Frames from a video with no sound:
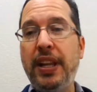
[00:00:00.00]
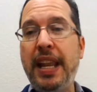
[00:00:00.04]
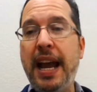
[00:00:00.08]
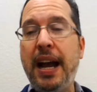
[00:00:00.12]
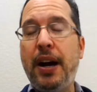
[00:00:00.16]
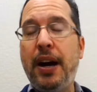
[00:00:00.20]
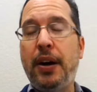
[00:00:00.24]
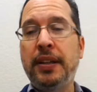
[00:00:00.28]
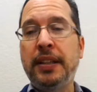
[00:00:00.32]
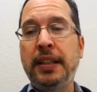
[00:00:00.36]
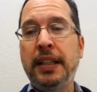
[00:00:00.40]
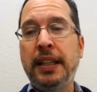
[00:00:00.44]

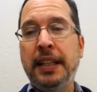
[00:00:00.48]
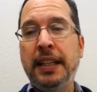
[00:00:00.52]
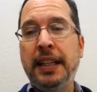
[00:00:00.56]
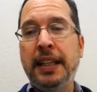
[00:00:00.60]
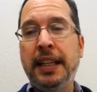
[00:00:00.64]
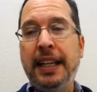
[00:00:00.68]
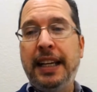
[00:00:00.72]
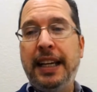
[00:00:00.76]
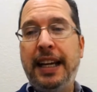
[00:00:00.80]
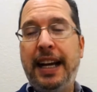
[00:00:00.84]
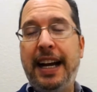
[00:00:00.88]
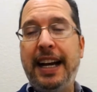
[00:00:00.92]
Now,
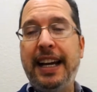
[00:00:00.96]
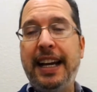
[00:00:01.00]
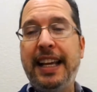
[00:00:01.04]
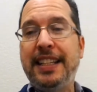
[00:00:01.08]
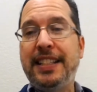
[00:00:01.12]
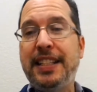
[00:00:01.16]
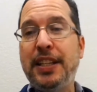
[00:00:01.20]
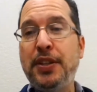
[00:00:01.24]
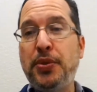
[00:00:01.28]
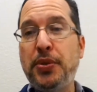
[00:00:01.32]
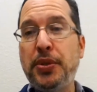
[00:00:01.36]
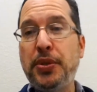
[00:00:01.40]
uh,
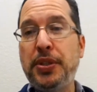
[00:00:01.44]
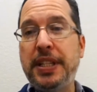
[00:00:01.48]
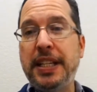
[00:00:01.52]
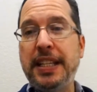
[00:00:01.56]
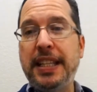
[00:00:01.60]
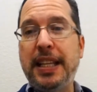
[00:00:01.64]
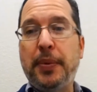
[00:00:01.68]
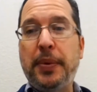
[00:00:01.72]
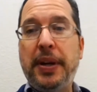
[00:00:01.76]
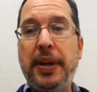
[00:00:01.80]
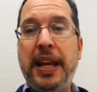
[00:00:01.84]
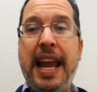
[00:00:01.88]
it is
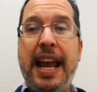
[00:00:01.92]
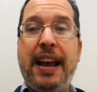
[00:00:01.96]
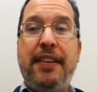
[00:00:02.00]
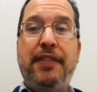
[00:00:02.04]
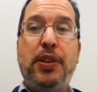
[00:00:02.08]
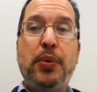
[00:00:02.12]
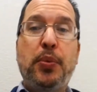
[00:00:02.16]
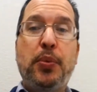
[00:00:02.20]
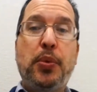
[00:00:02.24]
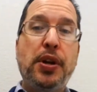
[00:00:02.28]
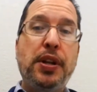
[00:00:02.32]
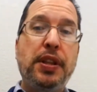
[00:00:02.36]
interesting that we
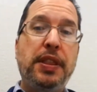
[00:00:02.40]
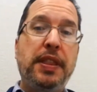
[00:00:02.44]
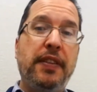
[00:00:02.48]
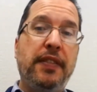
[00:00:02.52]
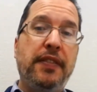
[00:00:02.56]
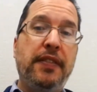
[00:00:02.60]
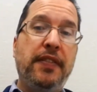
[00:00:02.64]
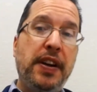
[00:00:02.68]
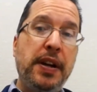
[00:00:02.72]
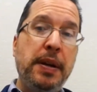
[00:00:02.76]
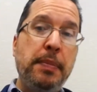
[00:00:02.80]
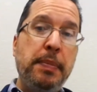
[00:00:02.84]
have the word at
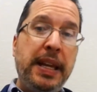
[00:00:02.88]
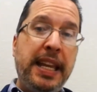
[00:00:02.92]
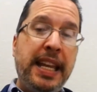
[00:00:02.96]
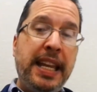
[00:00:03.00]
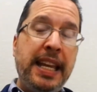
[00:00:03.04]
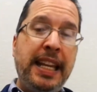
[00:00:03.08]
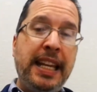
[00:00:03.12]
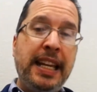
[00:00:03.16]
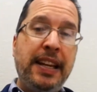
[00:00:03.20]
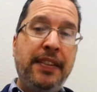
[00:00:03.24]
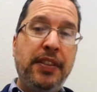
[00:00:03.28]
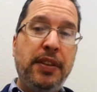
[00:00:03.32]
the very
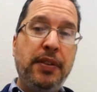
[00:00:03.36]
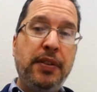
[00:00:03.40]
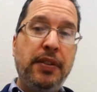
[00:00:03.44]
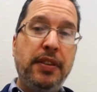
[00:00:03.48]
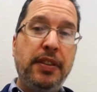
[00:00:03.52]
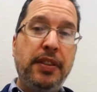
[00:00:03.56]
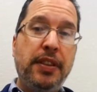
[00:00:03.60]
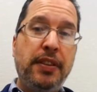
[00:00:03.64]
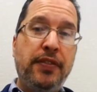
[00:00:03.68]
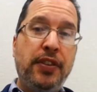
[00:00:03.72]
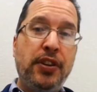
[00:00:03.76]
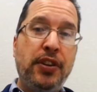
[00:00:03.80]
beginning of
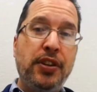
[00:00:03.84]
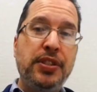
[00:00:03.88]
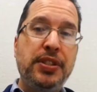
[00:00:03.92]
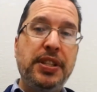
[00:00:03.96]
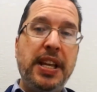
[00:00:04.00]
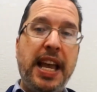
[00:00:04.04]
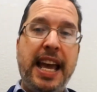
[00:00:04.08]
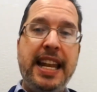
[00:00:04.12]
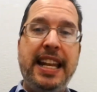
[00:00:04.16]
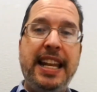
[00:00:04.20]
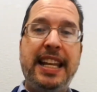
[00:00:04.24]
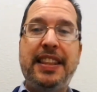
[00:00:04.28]
the, the
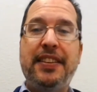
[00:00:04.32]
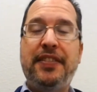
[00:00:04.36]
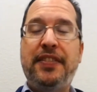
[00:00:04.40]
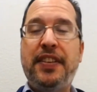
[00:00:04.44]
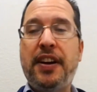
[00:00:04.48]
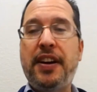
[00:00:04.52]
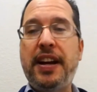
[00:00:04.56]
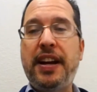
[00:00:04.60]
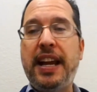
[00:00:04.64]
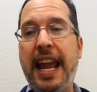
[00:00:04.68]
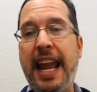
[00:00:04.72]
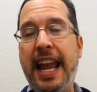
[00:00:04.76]
verse and at the
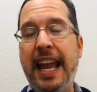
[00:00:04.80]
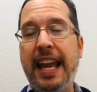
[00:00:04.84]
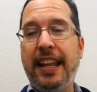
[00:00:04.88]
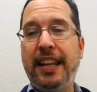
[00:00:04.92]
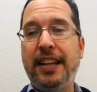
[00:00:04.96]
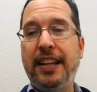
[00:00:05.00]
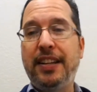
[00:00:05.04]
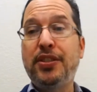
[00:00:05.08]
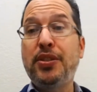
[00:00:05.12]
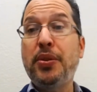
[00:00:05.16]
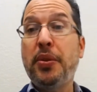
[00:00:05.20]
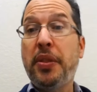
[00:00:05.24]
very
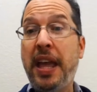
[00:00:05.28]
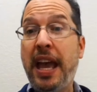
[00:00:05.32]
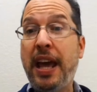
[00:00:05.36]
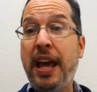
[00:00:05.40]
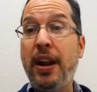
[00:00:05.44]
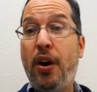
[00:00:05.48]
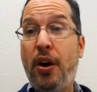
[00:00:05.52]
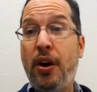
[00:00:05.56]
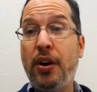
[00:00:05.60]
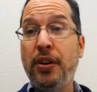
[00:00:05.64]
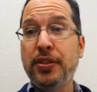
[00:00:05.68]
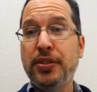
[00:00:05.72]
end. So
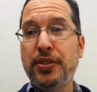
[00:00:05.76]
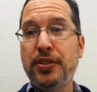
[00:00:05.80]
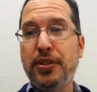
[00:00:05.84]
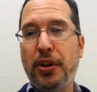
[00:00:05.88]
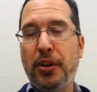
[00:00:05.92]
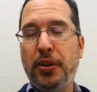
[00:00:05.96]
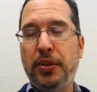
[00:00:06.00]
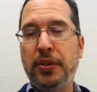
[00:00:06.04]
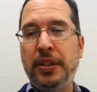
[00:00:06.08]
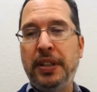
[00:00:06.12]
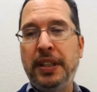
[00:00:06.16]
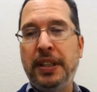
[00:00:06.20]
that
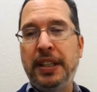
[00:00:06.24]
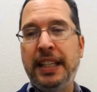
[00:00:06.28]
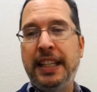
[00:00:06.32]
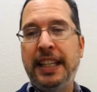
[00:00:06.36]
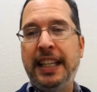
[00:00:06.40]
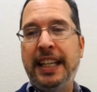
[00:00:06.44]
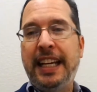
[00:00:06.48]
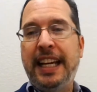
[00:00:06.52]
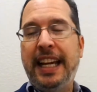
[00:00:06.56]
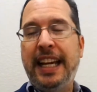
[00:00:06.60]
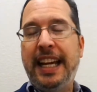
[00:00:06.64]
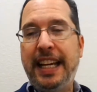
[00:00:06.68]
also
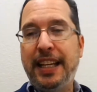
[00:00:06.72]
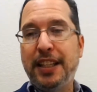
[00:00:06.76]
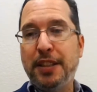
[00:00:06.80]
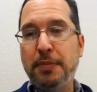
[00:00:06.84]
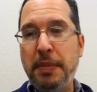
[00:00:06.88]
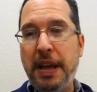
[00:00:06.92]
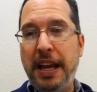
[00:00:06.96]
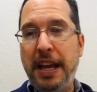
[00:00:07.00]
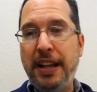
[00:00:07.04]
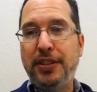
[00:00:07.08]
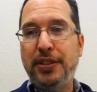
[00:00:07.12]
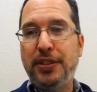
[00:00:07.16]

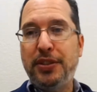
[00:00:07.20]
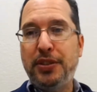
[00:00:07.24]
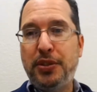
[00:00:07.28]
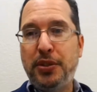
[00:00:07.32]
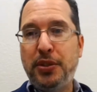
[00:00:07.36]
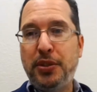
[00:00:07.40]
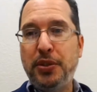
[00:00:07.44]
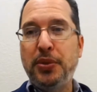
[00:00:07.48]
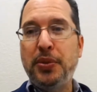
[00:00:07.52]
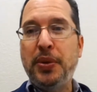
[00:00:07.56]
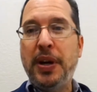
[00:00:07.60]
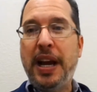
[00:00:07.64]
is meant
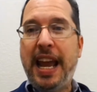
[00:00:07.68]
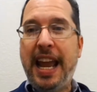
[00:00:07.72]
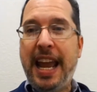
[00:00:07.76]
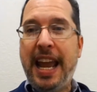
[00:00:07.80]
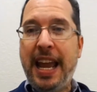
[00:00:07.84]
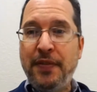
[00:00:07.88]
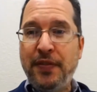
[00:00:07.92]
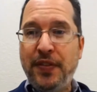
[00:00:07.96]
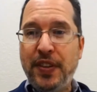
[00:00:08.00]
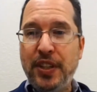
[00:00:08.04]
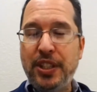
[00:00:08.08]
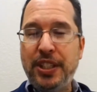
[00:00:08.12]
to
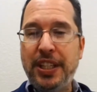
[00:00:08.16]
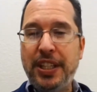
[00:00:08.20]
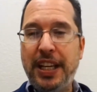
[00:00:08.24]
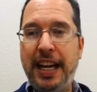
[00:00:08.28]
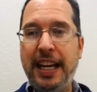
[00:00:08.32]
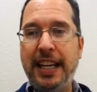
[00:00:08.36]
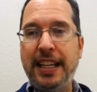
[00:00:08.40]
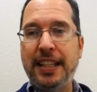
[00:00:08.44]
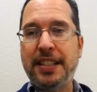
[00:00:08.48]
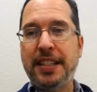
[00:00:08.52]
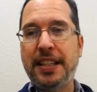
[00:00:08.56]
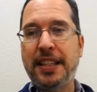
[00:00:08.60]

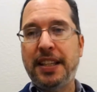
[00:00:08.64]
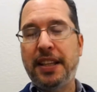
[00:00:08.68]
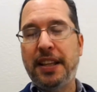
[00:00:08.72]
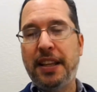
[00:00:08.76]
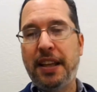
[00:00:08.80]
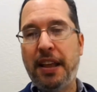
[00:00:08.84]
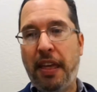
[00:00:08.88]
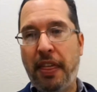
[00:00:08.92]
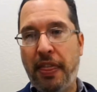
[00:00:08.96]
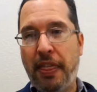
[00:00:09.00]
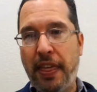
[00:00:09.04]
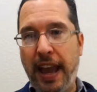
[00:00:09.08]
emphasize
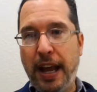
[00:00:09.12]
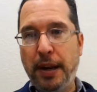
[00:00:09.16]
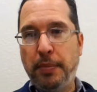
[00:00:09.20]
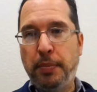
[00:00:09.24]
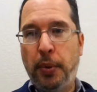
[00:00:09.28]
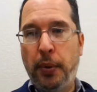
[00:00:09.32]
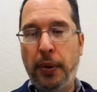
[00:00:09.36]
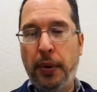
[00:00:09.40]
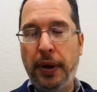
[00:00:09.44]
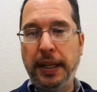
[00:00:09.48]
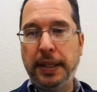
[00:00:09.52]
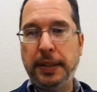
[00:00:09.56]

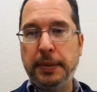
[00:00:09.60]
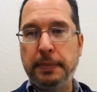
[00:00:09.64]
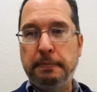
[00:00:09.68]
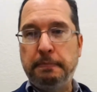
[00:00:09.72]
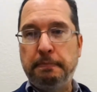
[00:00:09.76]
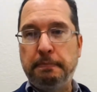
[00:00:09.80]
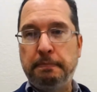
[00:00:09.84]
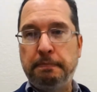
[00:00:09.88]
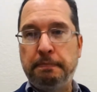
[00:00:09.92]
that point.